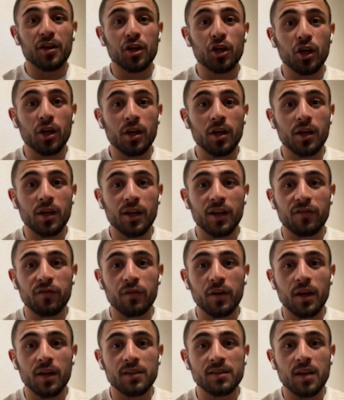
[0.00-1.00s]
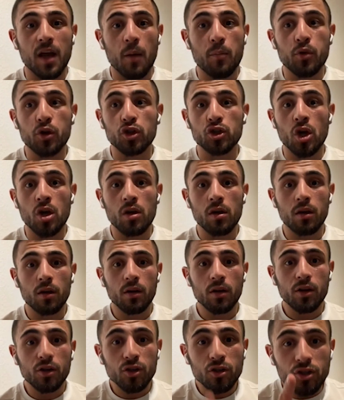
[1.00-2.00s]
he give me a slap. He say,
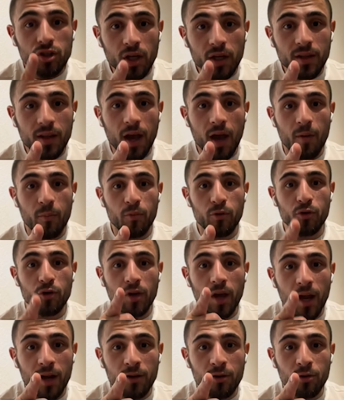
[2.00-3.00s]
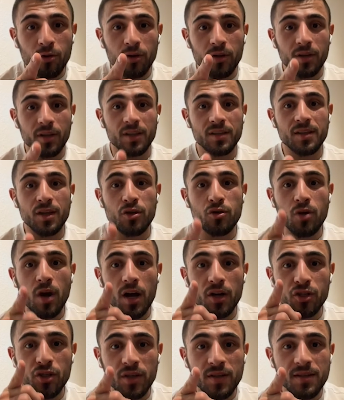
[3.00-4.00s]
"Shut up, you can't do it." He say, "You
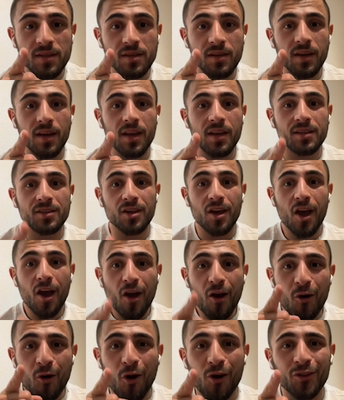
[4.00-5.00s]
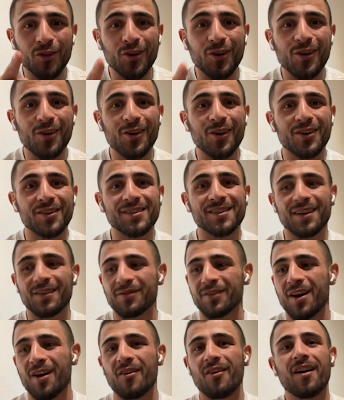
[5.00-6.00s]
are just stressed. Control yourself
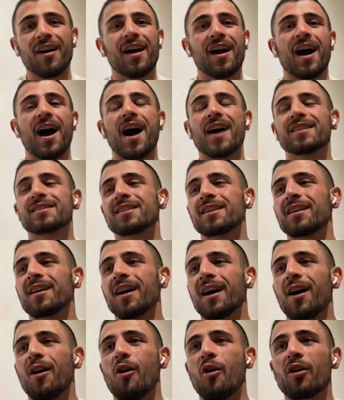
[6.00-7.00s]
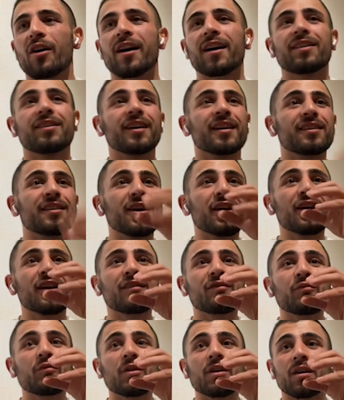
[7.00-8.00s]
now." I say, "Okay." Then they
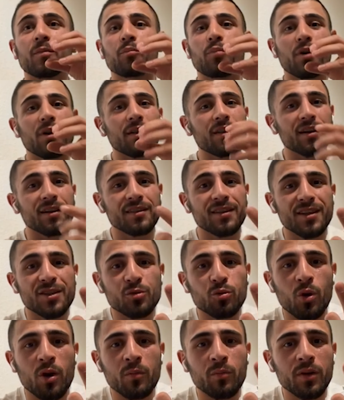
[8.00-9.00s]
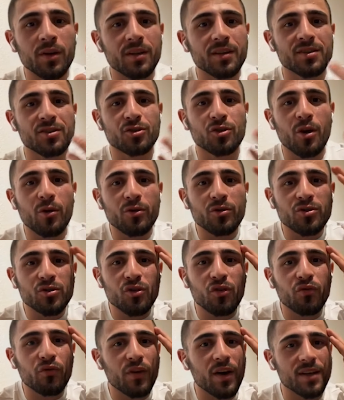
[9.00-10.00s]
give me, brother, this 1 minute is going
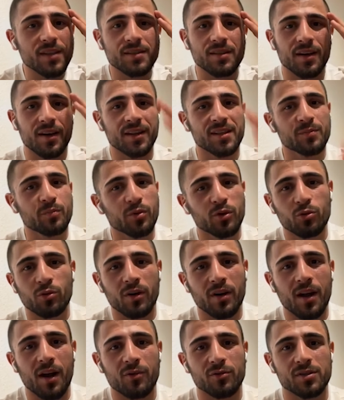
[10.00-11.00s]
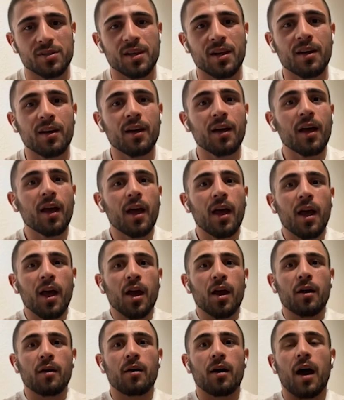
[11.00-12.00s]
so fast, the rest between rounds, yeah.
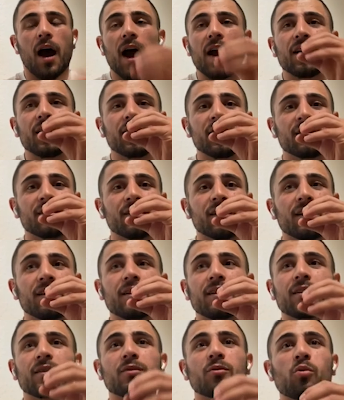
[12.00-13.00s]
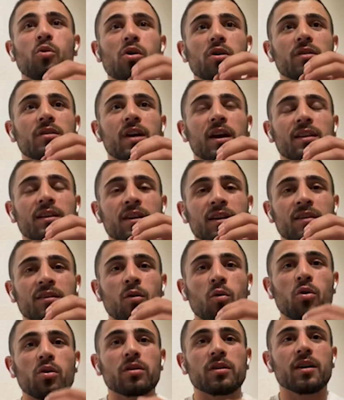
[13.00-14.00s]
I eat the water, I drink the
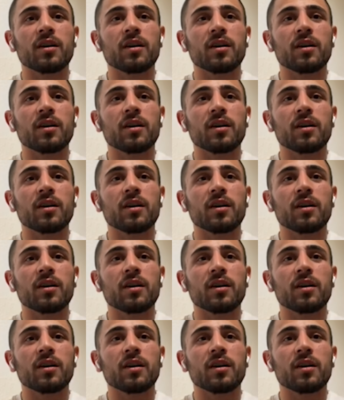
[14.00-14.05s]
water,